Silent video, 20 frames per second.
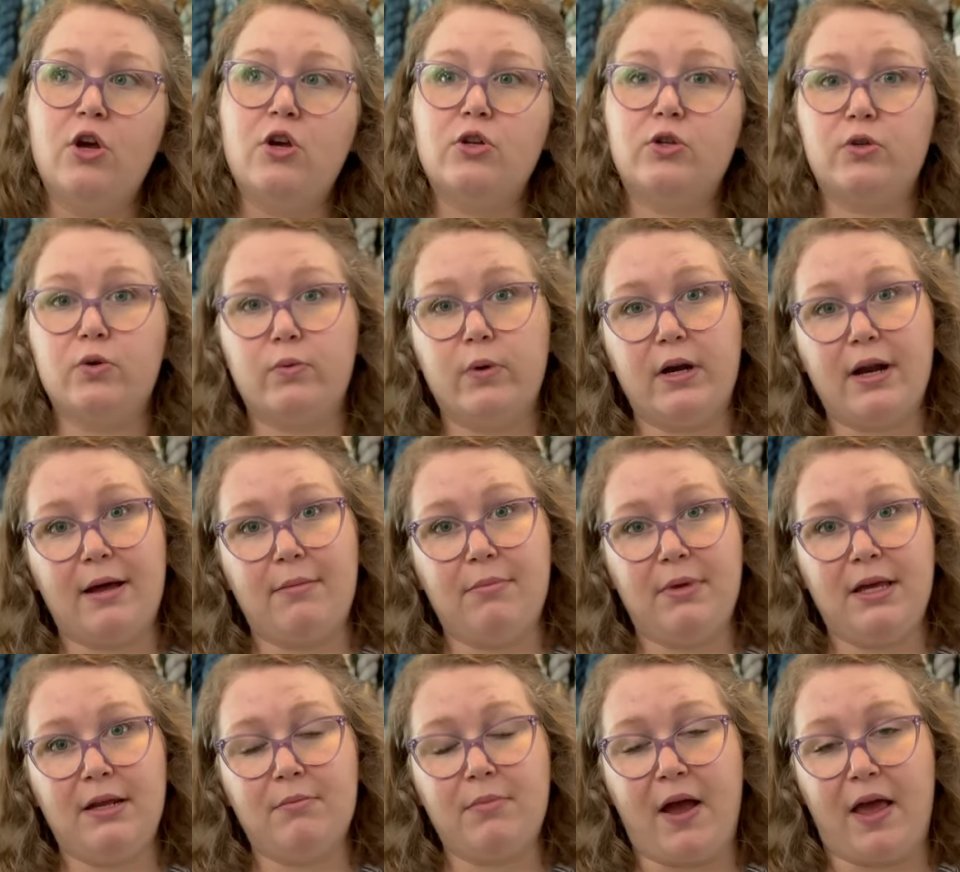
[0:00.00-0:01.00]
So what I
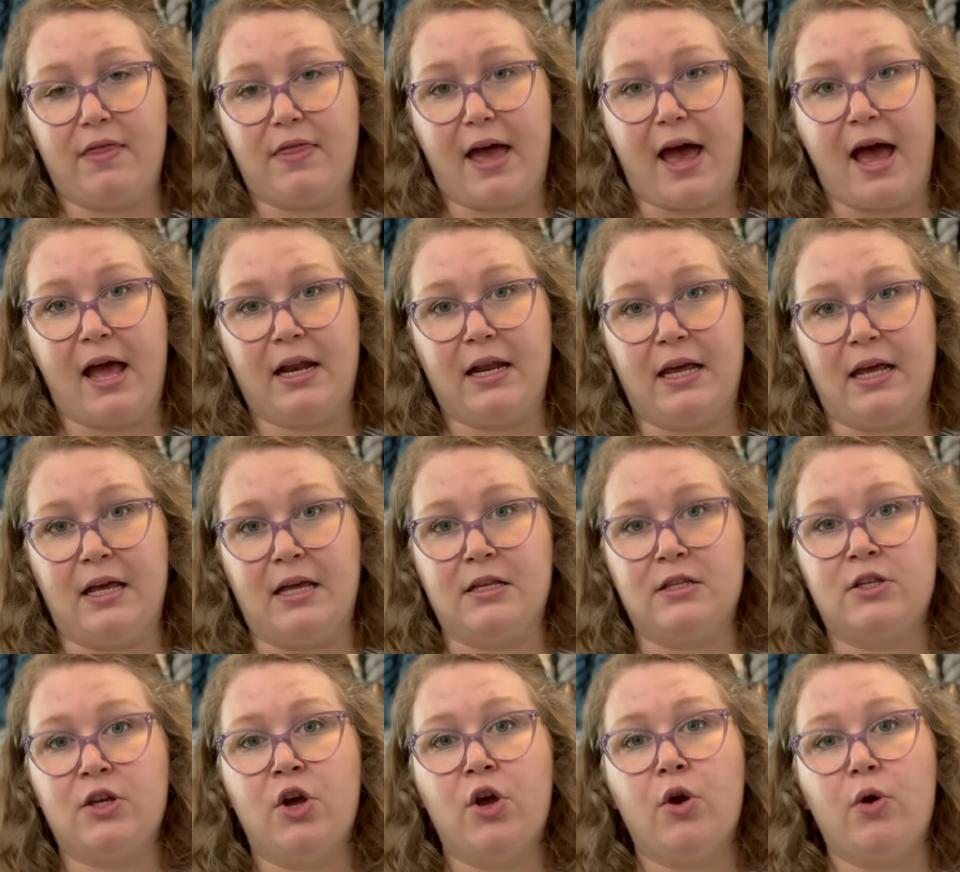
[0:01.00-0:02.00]
mean by that
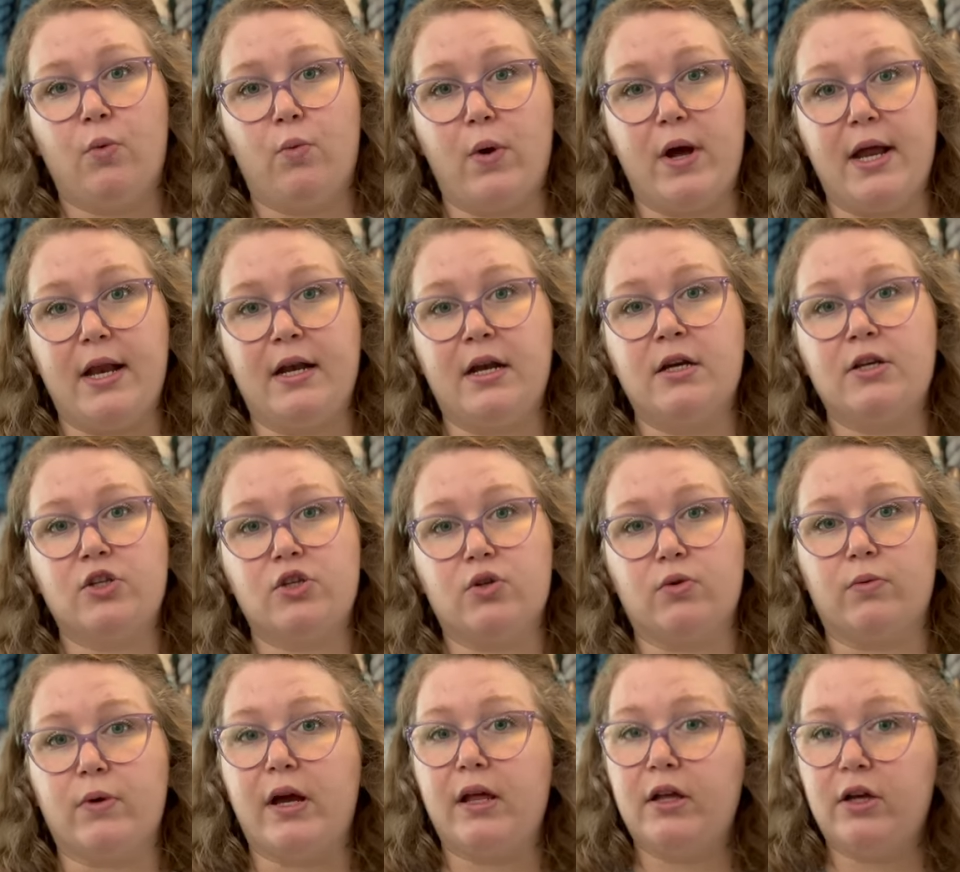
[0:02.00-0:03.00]
is when
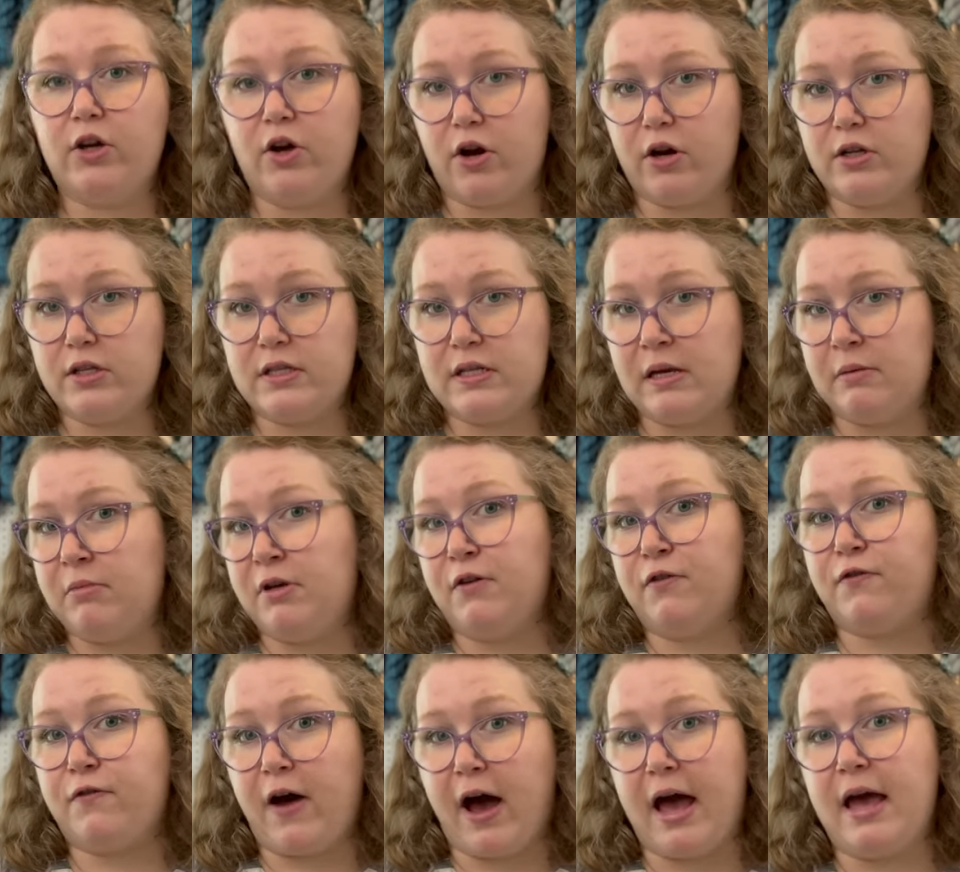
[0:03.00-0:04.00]
Sewrella Yarn sent me
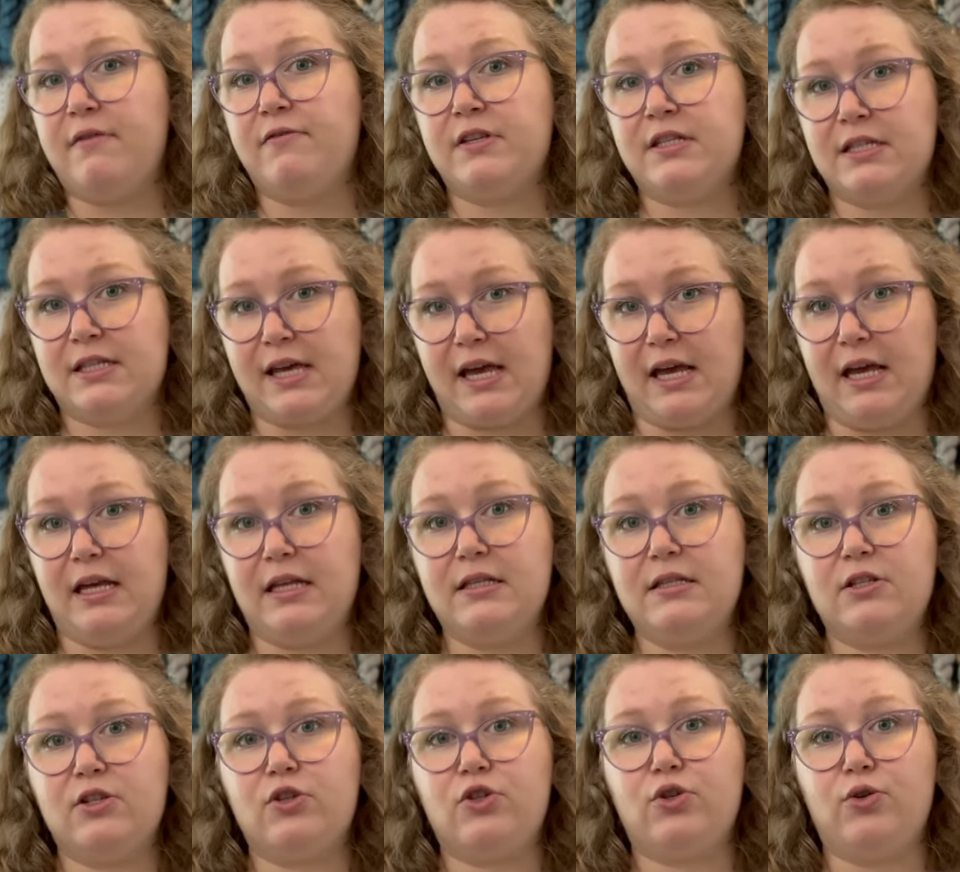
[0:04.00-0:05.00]
five
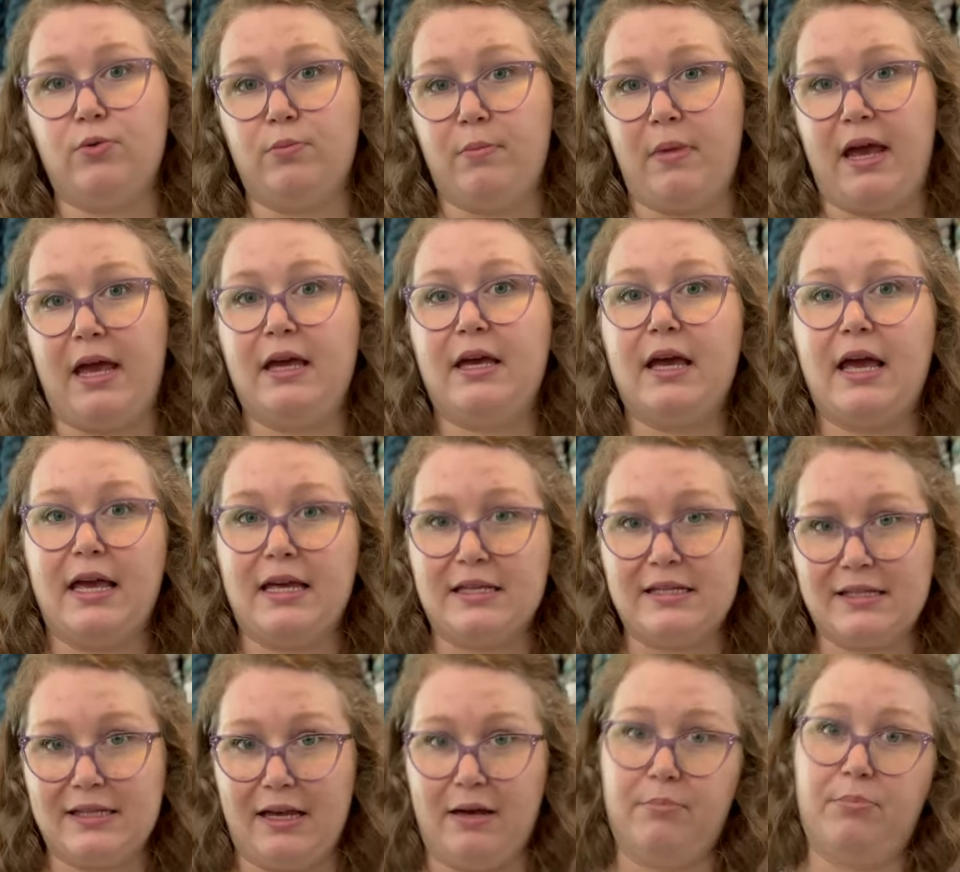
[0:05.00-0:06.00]
skeins to make a
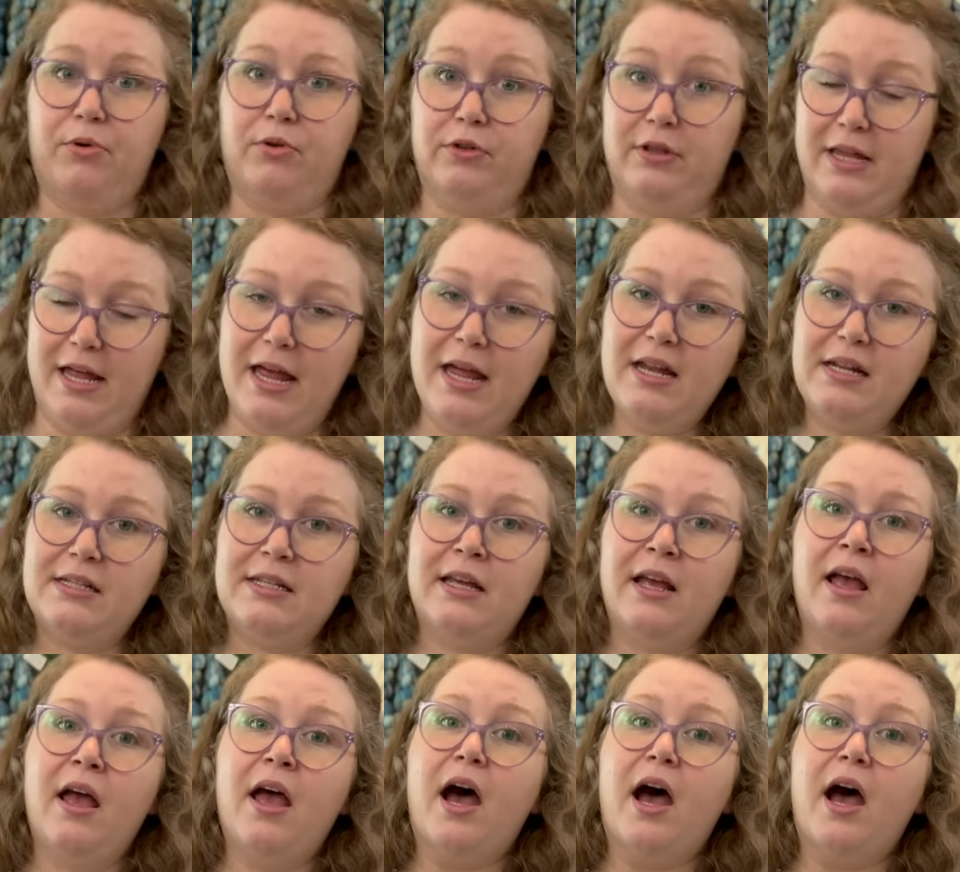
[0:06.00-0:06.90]
sample knit,